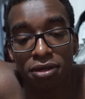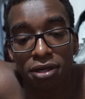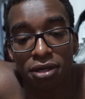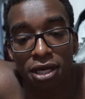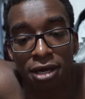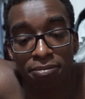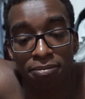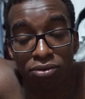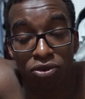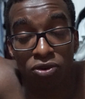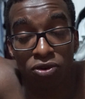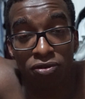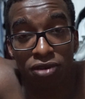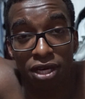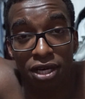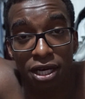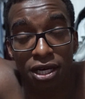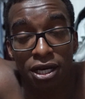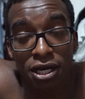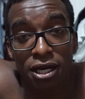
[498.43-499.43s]

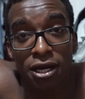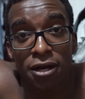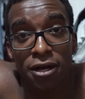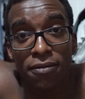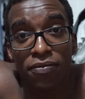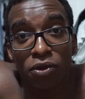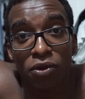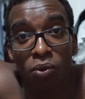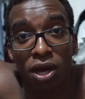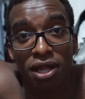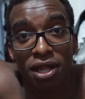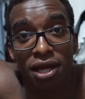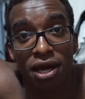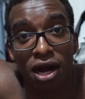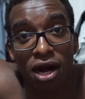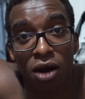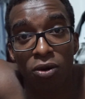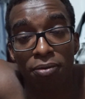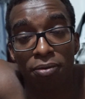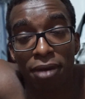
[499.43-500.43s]
improving the way they
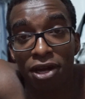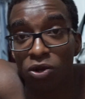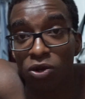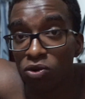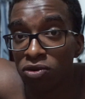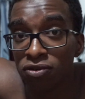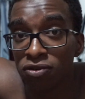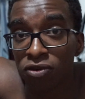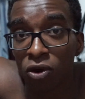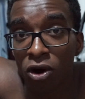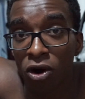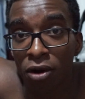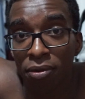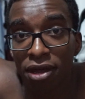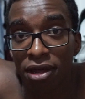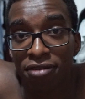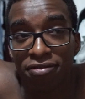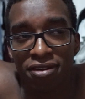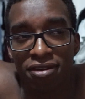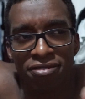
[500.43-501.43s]
are with my new form.
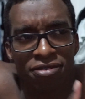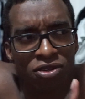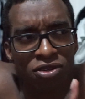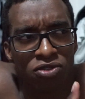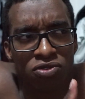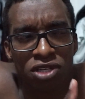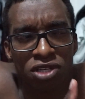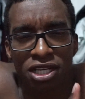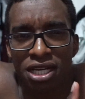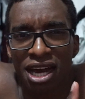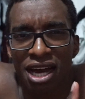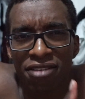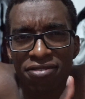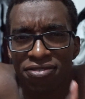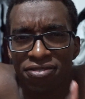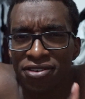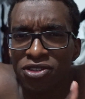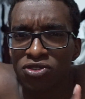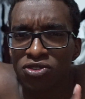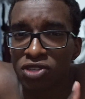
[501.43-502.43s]
It feels really
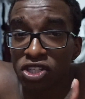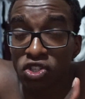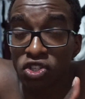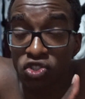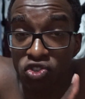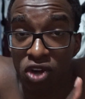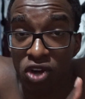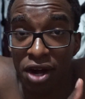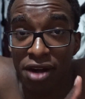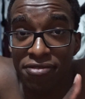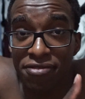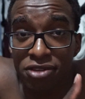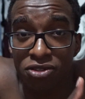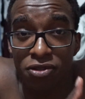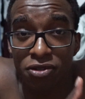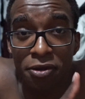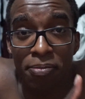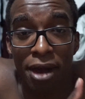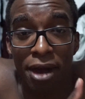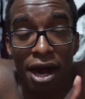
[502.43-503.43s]
strong. It feels
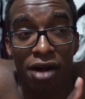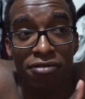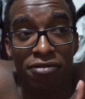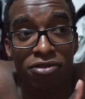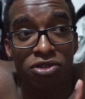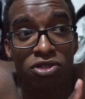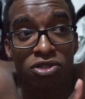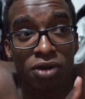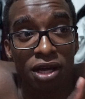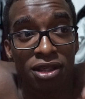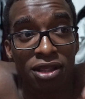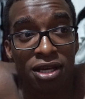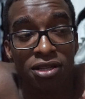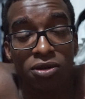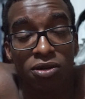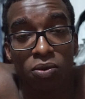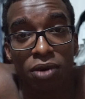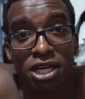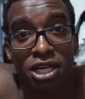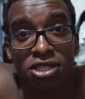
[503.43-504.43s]
really powerful. So I think
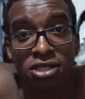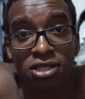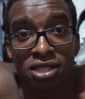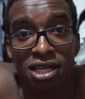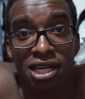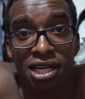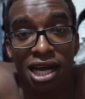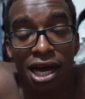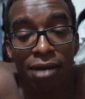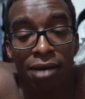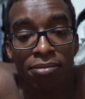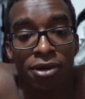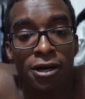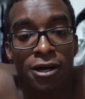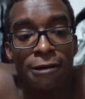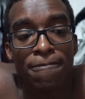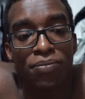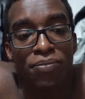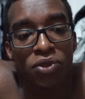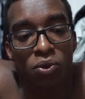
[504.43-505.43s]
the weight should climb
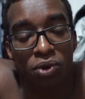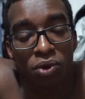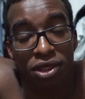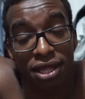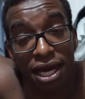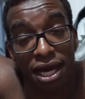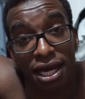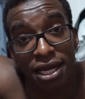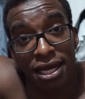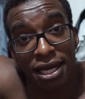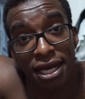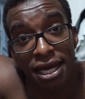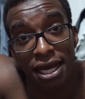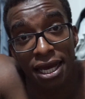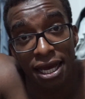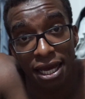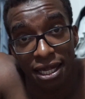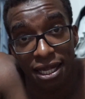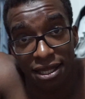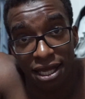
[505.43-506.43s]
with that.
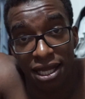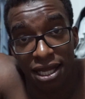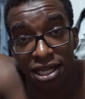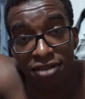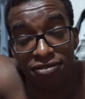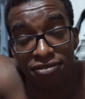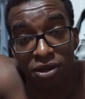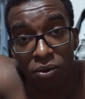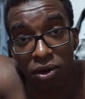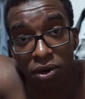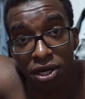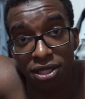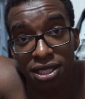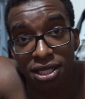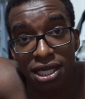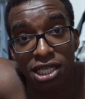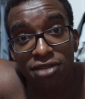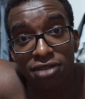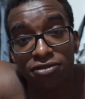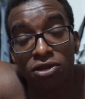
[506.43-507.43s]
Deadlift, I want to
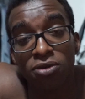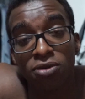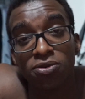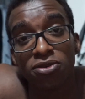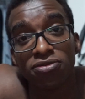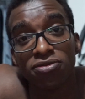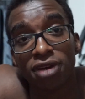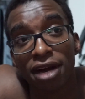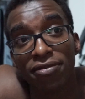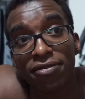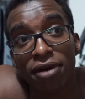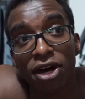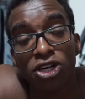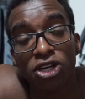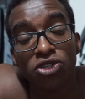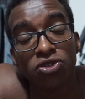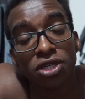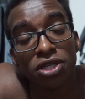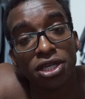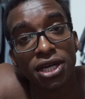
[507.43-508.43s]
deadlift over
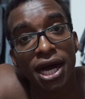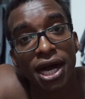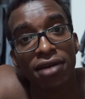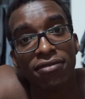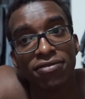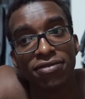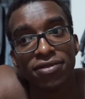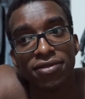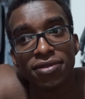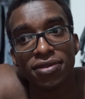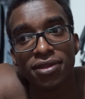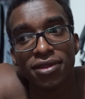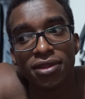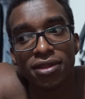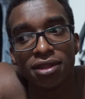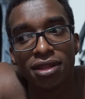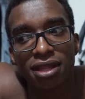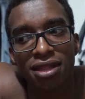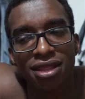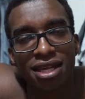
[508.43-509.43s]
500. I
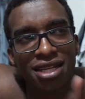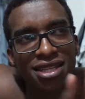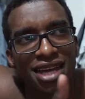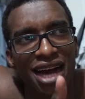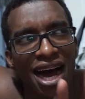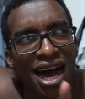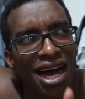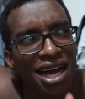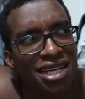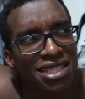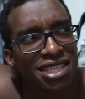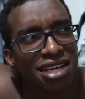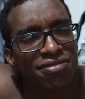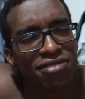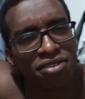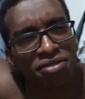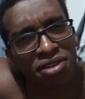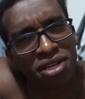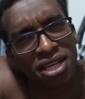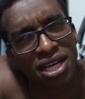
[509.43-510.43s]
think the highest I've
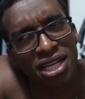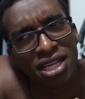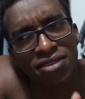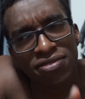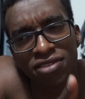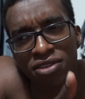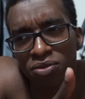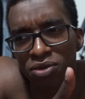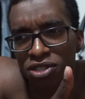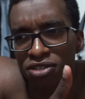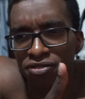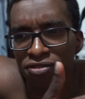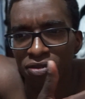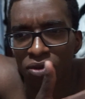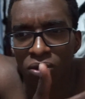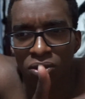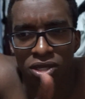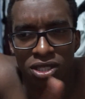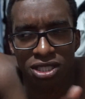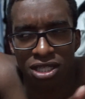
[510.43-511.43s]
ever deadlifted was
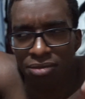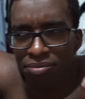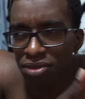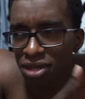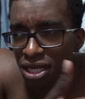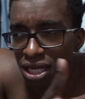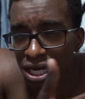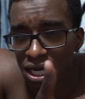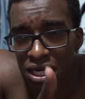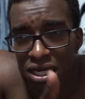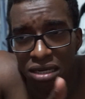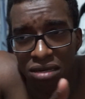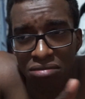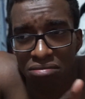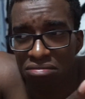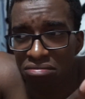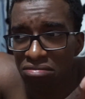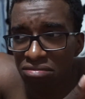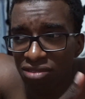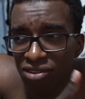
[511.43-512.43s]

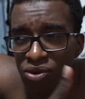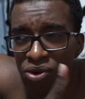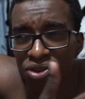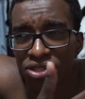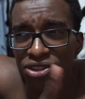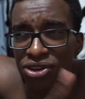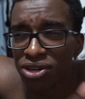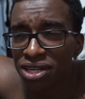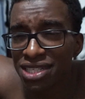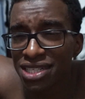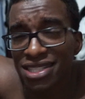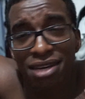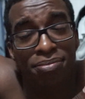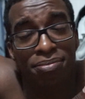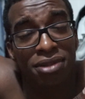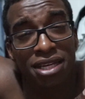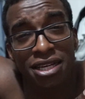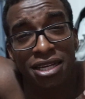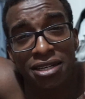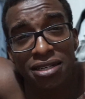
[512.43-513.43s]
430
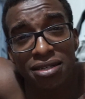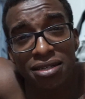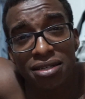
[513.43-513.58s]
something.